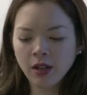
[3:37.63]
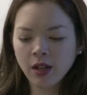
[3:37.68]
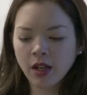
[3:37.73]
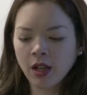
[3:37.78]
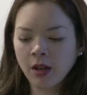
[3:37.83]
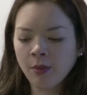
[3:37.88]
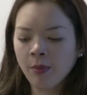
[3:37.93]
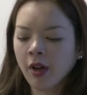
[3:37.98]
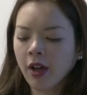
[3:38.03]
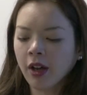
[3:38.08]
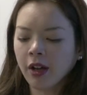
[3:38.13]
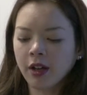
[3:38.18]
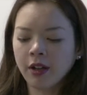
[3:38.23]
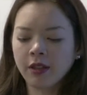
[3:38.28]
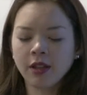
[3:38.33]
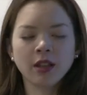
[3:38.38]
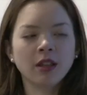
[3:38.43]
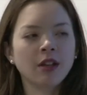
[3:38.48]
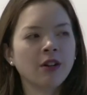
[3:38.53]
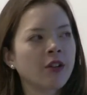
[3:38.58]
And I
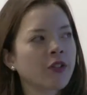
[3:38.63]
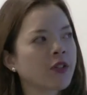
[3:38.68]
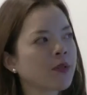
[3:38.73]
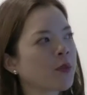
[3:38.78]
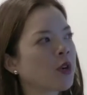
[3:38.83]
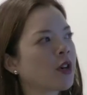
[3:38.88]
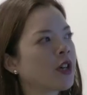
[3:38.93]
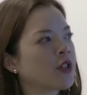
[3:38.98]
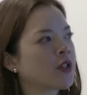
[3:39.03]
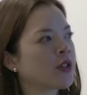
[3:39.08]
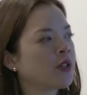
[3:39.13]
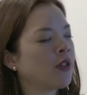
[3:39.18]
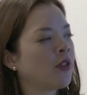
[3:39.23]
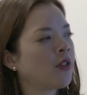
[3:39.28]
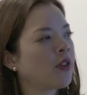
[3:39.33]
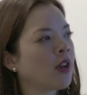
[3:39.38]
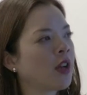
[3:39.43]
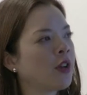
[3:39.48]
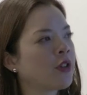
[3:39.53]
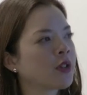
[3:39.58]
think there are some
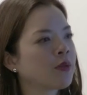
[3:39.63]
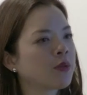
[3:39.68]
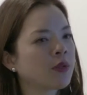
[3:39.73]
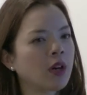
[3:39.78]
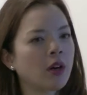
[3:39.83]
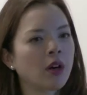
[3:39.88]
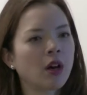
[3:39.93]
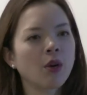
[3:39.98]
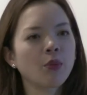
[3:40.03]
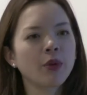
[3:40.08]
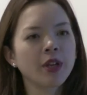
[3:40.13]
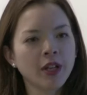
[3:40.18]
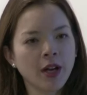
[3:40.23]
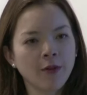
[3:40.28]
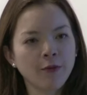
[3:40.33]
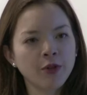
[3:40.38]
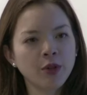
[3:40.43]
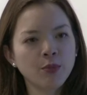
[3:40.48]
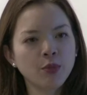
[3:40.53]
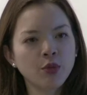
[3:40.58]
questions, are we
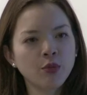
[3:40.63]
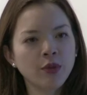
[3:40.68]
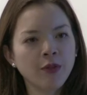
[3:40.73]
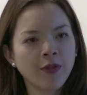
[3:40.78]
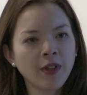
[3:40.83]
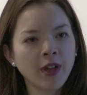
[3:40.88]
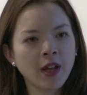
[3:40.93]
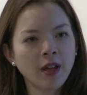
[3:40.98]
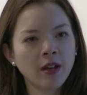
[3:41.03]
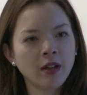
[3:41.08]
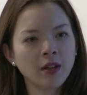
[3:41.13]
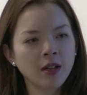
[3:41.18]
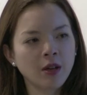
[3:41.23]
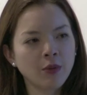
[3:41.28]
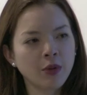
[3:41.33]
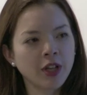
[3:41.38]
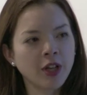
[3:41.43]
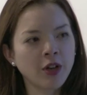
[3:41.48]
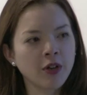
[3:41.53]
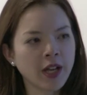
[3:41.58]
comfortable with that?
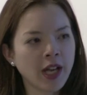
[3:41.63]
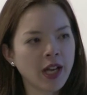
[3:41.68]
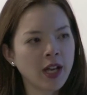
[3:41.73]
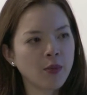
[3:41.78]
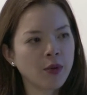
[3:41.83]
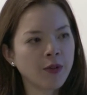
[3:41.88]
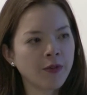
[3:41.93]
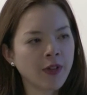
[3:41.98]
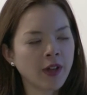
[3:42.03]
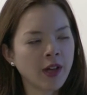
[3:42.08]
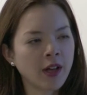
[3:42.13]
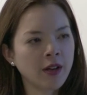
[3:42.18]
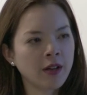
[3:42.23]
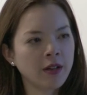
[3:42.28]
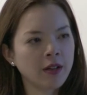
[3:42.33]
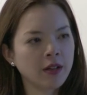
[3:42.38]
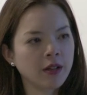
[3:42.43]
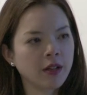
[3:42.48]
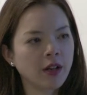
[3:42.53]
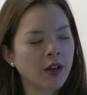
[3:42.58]
Are we okay with that?
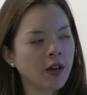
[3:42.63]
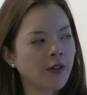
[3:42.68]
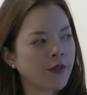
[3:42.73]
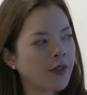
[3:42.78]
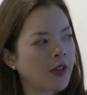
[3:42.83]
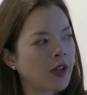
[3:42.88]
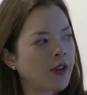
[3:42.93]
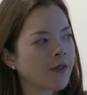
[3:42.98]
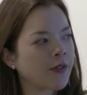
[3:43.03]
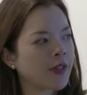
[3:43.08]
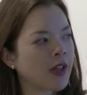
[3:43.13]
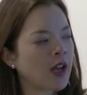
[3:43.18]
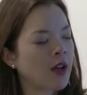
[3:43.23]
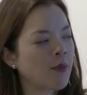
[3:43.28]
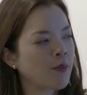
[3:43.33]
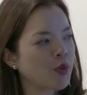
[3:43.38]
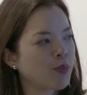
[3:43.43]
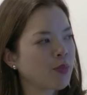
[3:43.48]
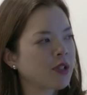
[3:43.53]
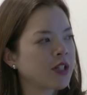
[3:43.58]
You know, if
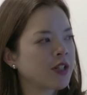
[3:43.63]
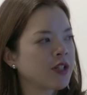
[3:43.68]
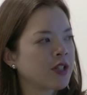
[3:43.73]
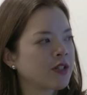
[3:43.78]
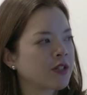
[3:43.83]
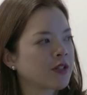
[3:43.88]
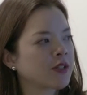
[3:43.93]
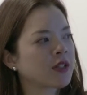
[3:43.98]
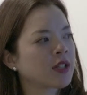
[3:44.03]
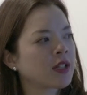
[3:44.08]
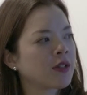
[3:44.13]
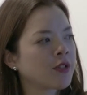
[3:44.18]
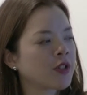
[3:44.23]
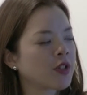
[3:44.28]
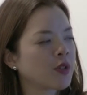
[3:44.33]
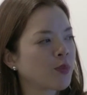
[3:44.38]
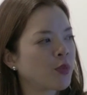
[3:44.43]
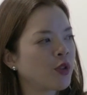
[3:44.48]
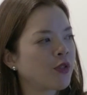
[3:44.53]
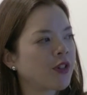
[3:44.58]
that mobility as a
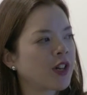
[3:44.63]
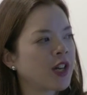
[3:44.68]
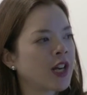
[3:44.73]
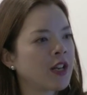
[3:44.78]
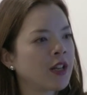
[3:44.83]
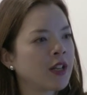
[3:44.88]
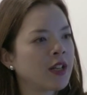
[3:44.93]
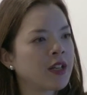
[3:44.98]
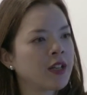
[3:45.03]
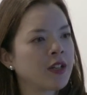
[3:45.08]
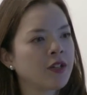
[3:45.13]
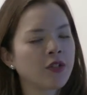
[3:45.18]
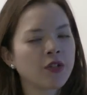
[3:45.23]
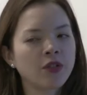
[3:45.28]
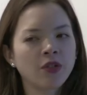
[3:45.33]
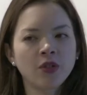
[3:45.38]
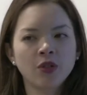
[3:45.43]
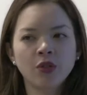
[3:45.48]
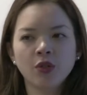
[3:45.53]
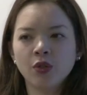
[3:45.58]
service provider
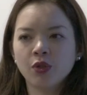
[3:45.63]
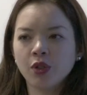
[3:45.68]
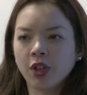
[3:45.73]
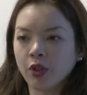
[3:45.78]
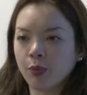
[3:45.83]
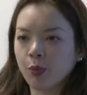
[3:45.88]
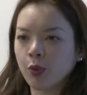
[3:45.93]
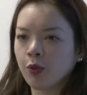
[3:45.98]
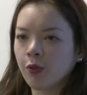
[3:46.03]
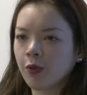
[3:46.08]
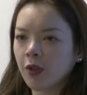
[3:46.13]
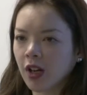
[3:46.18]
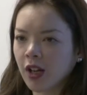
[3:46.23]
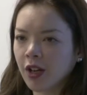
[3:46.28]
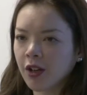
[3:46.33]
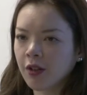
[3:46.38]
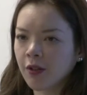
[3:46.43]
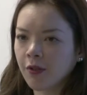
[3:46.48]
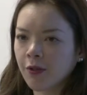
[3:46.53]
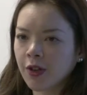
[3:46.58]
is Transport for
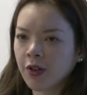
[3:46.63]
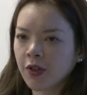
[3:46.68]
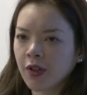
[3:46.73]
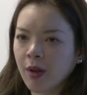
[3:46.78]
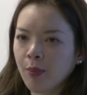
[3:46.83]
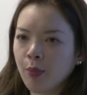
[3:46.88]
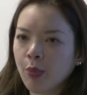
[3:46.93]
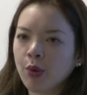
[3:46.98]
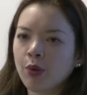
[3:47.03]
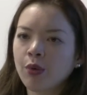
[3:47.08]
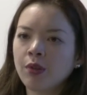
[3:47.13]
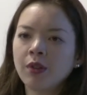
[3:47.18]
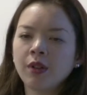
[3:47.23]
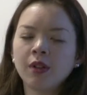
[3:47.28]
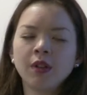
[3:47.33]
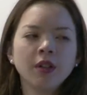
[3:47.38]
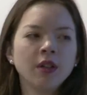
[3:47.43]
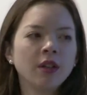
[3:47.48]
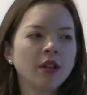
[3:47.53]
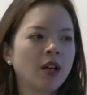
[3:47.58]
London, for example,
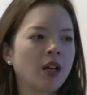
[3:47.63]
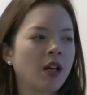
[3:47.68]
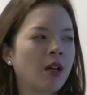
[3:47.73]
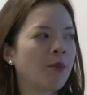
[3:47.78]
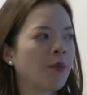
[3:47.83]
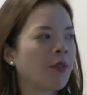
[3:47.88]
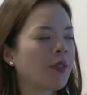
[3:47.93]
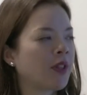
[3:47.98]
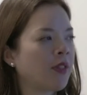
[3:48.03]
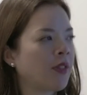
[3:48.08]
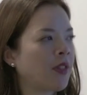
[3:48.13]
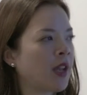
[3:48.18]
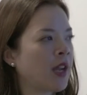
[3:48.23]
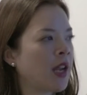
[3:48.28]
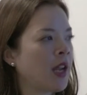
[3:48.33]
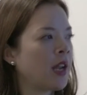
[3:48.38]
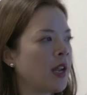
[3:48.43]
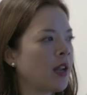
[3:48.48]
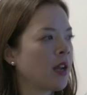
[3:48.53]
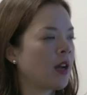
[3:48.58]
then
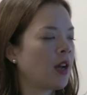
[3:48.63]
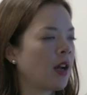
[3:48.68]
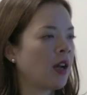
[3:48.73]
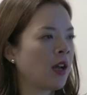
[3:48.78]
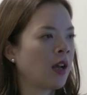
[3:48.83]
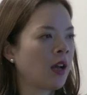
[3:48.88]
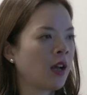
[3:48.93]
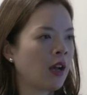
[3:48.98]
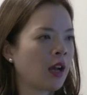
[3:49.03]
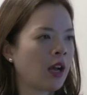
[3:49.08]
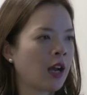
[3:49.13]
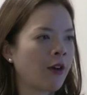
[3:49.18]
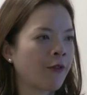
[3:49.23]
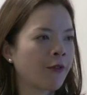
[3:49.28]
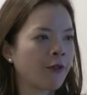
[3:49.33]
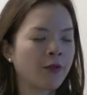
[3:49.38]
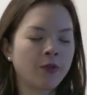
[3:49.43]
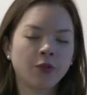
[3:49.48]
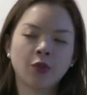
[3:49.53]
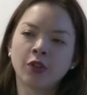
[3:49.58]
they
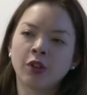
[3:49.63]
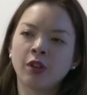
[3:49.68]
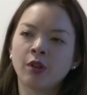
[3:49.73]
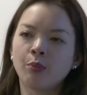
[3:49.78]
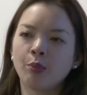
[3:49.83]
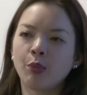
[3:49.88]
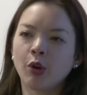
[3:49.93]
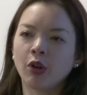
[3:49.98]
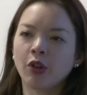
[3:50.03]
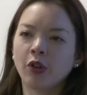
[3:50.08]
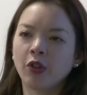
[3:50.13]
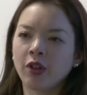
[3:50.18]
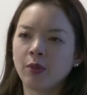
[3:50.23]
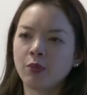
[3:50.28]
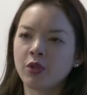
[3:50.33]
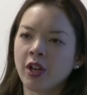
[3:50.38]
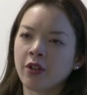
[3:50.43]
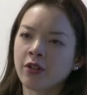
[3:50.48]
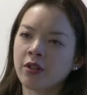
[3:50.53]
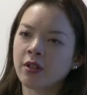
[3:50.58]
have certain policy
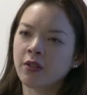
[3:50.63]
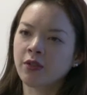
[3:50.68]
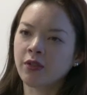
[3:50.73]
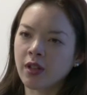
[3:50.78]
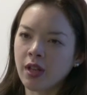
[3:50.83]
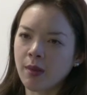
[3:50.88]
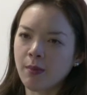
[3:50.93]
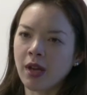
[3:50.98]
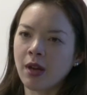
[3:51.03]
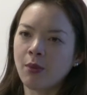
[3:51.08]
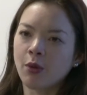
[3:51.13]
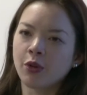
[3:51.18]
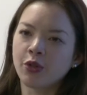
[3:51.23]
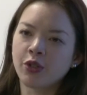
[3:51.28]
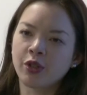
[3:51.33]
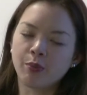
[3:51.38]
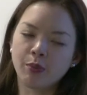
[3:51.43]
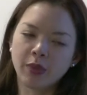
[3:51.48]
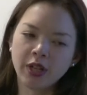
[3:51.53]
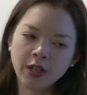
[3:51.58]
objectives they may want
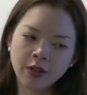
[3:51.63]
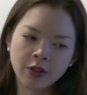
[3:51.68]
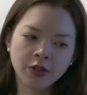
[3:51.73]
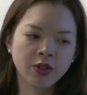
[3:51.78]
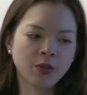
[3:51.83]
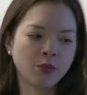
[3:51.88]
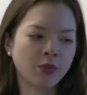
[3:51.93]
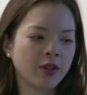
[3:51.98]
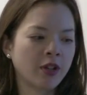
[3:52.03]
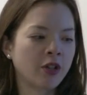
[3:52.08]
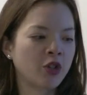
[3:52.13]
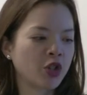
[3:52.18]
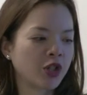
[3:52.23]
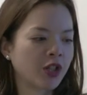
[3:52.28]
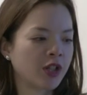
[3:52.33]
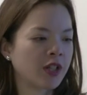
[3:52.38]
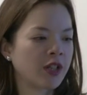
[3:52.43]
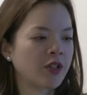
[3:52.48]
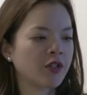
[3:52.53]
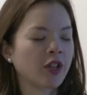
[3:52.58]
to meet with that journey.